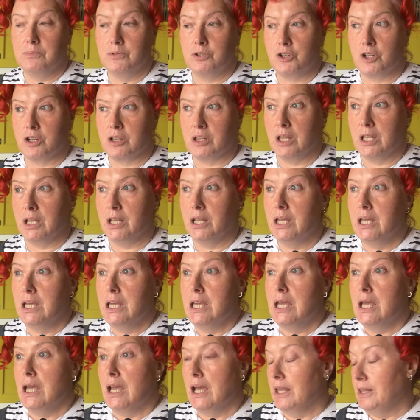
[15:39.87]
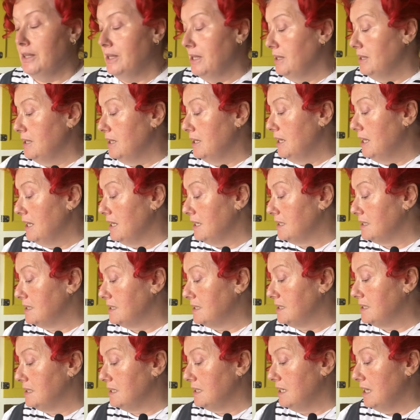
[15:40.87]
struggling, and then the
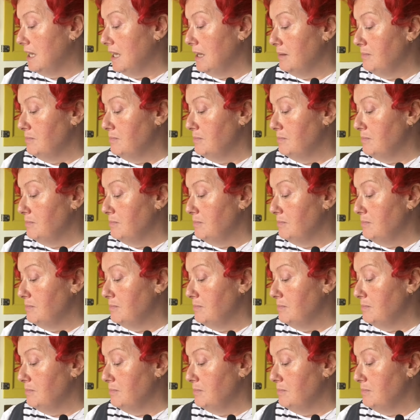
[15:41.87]
next